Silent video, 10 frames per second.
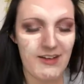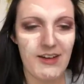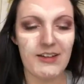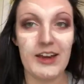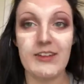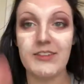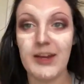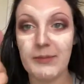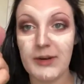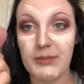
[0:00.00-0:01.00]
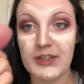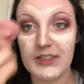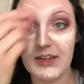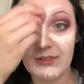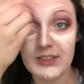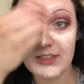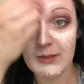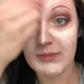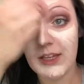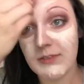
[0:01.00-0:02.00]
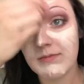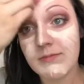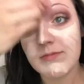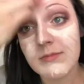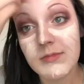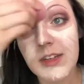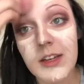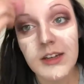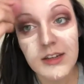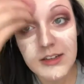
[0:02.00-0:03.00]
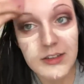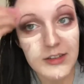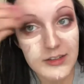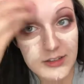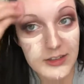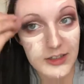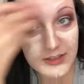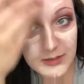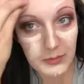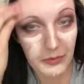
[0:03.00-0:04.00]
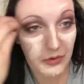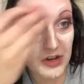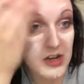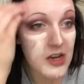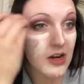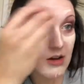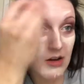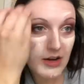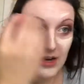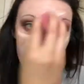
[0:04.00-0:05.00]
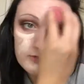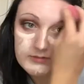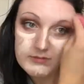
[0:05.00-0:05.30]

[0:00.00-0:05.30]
Okay, then I'm gonna blend it out with the same thing. Just blend it on out.